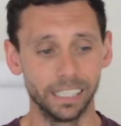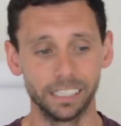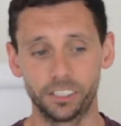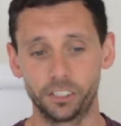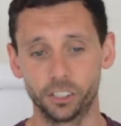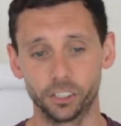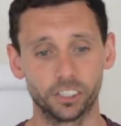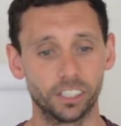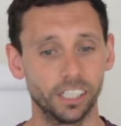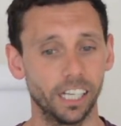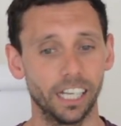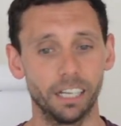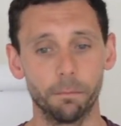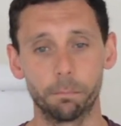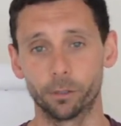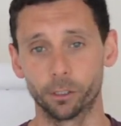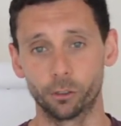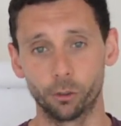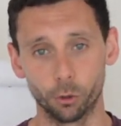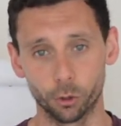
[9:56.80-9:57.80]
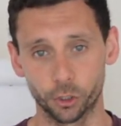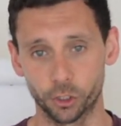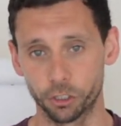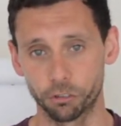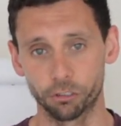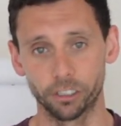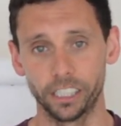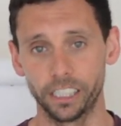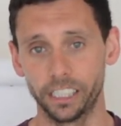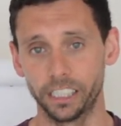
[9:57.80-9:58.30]
just
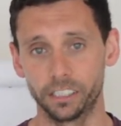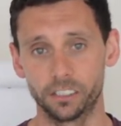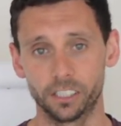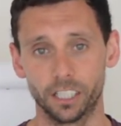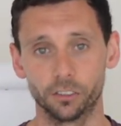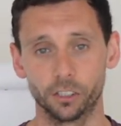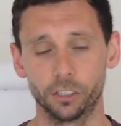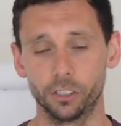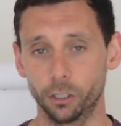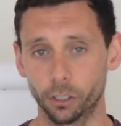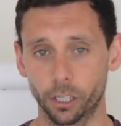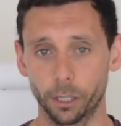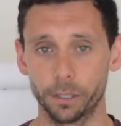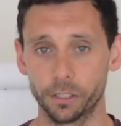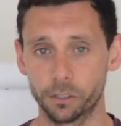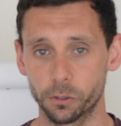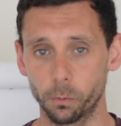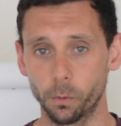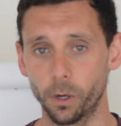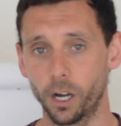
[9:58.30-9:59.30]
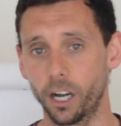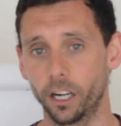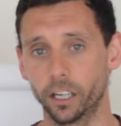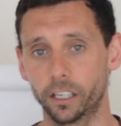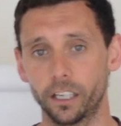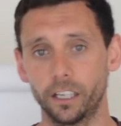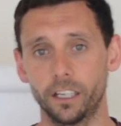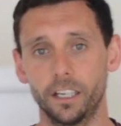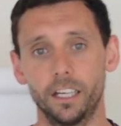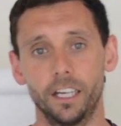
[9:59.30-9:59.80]
precautionary in terms of not going to
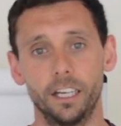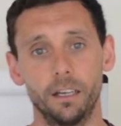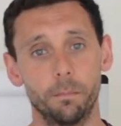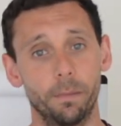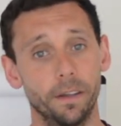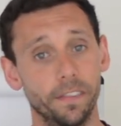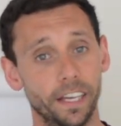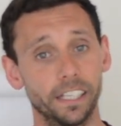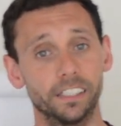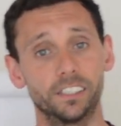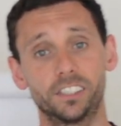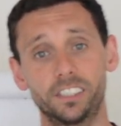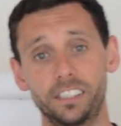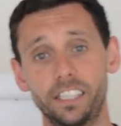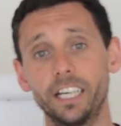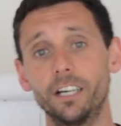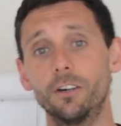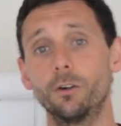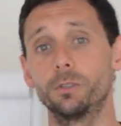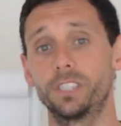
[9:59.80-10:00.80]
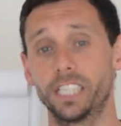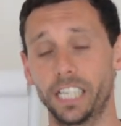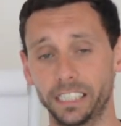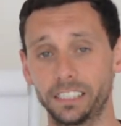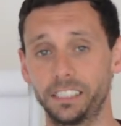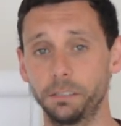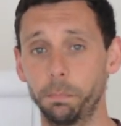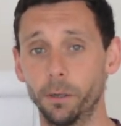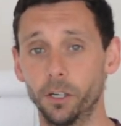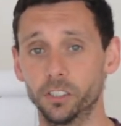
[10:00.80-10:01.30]
work, but then still
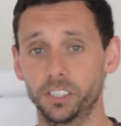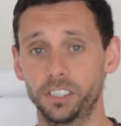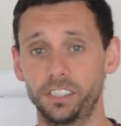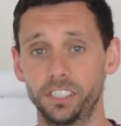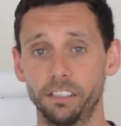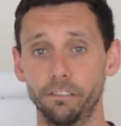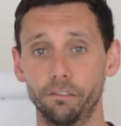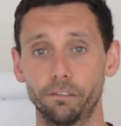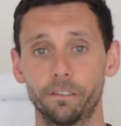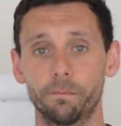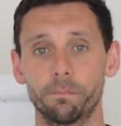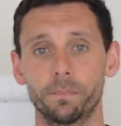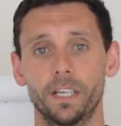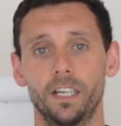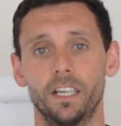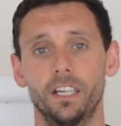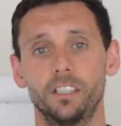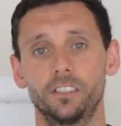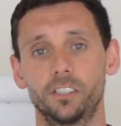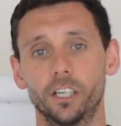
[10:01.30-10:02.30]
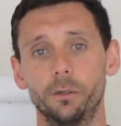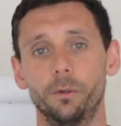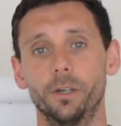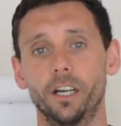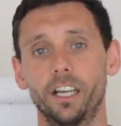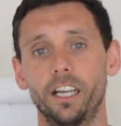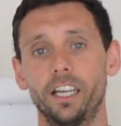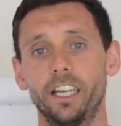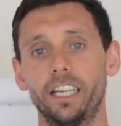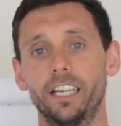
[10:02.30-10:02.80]
tested positive.
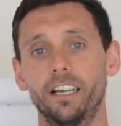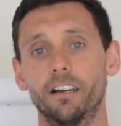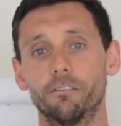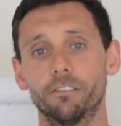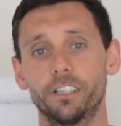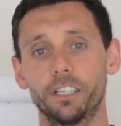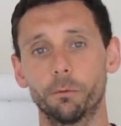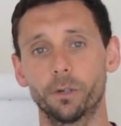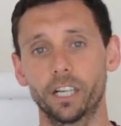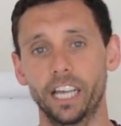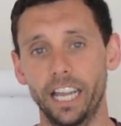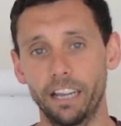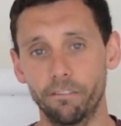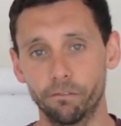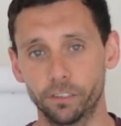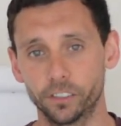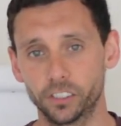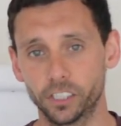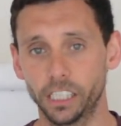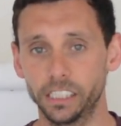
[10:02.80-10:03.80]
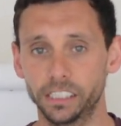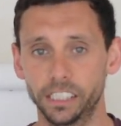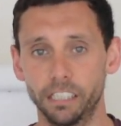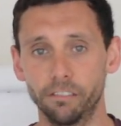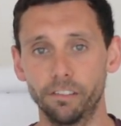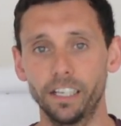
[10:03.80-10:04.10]
So I really want to emphasize that